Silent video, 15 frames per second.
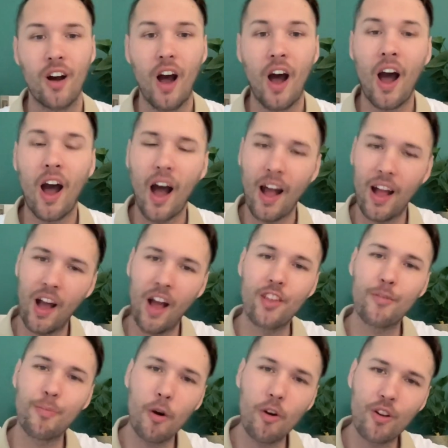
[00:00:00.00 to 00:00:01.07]
I
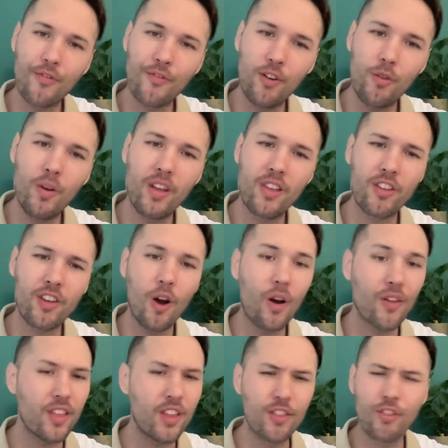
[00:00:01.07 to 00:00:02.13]
spoke a few weeks ago, I
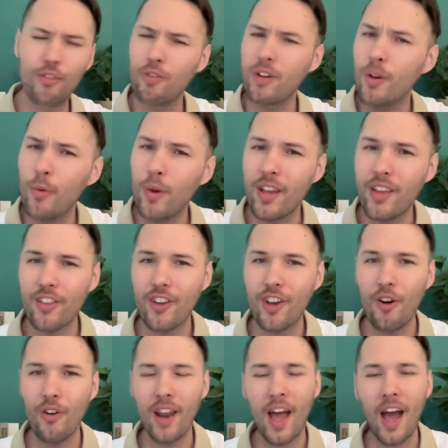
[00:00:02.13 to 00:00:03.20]
think 3 weeks
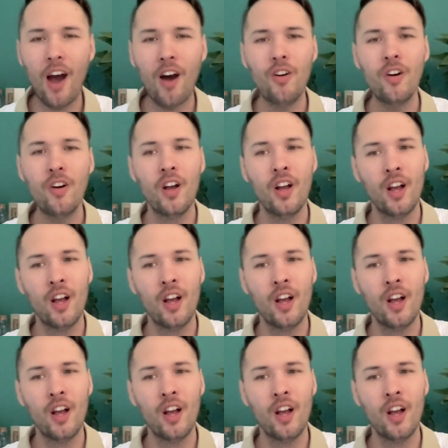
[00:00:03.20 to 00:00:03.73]
ago now,